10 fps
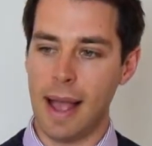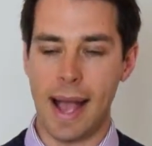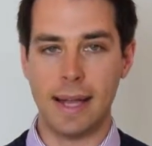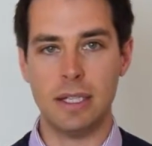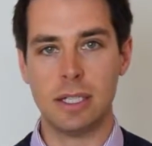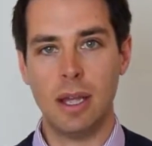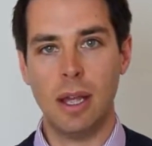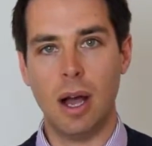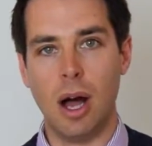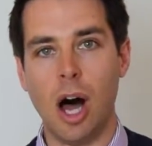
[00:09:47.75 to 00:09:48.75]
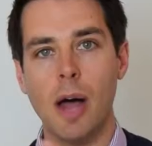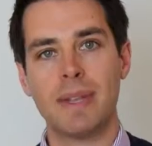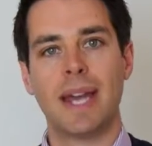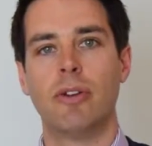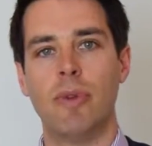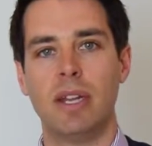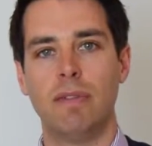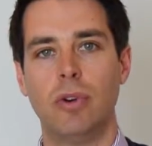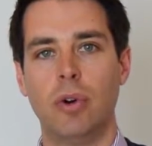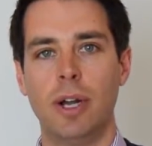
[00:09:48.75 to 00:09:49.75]
And I'm getting ready
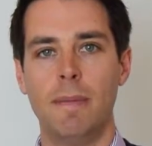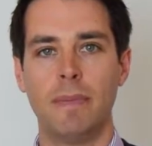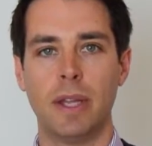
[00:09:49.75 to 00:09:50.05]
for it.